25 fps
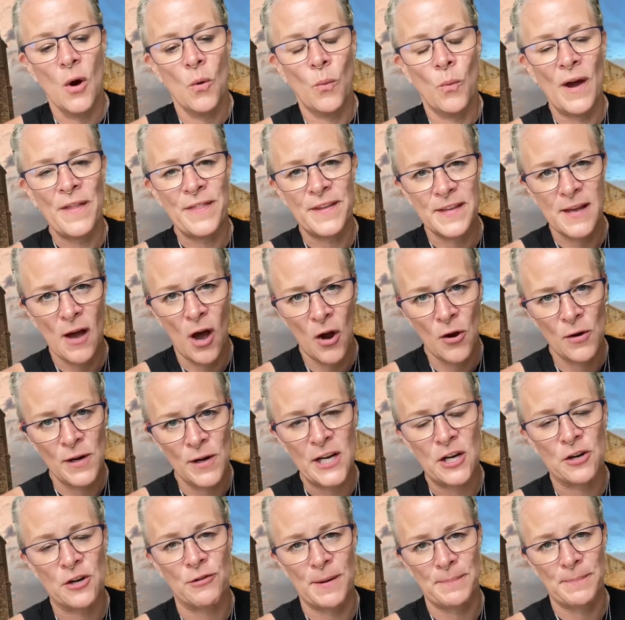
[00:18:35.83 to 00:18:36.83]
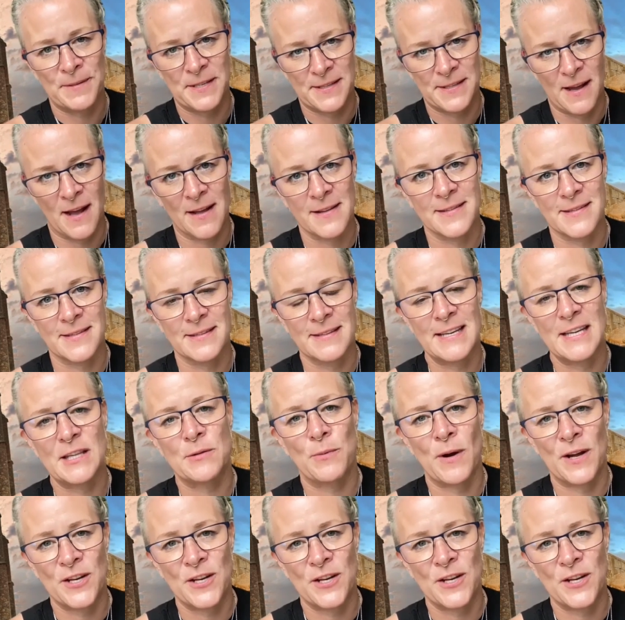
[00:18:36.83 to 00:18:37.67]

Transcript: where the Holy Crypt is underneath,